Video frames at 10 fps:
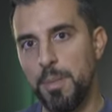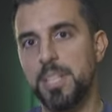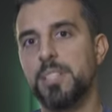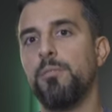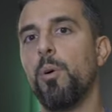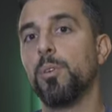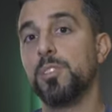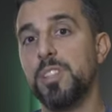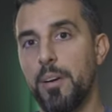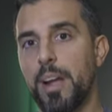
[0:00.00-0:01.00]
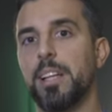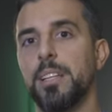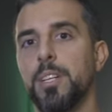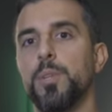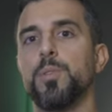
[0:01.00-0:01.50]
mixing vocals
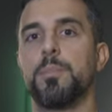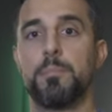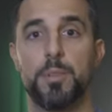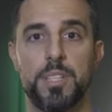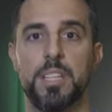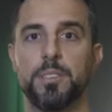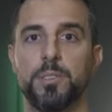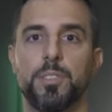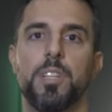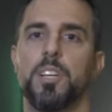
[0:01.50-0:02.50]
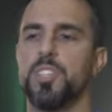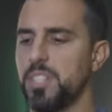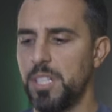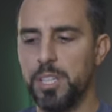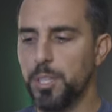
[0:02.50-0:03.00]
directly using processors such
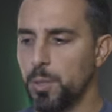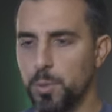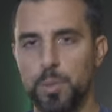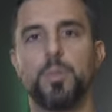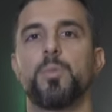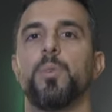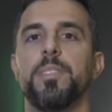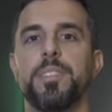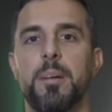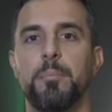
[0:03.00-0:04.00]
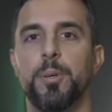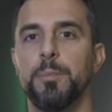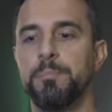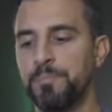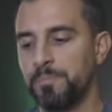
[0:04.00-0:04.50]
as E Q to control the timbre,